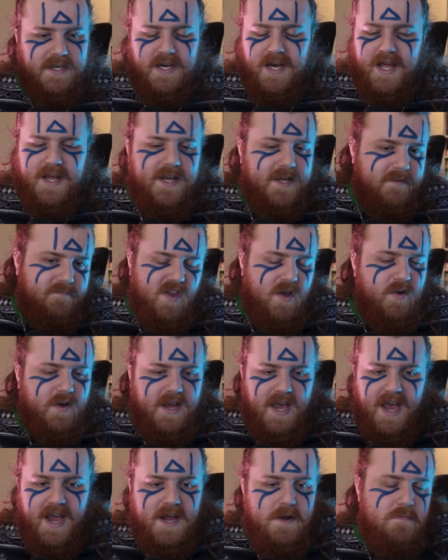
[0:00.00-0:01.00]
I'm like,
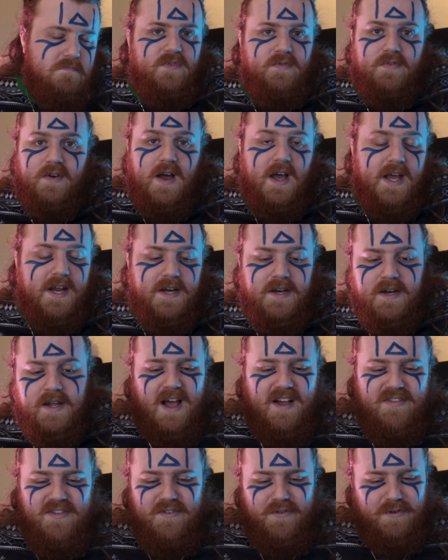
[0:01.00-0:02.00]
okay, fine.
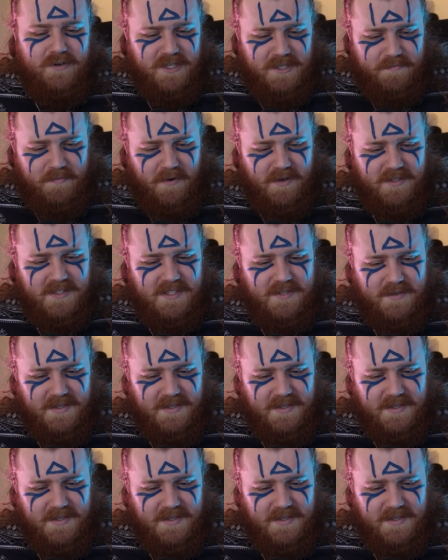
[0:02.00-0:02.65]
And the response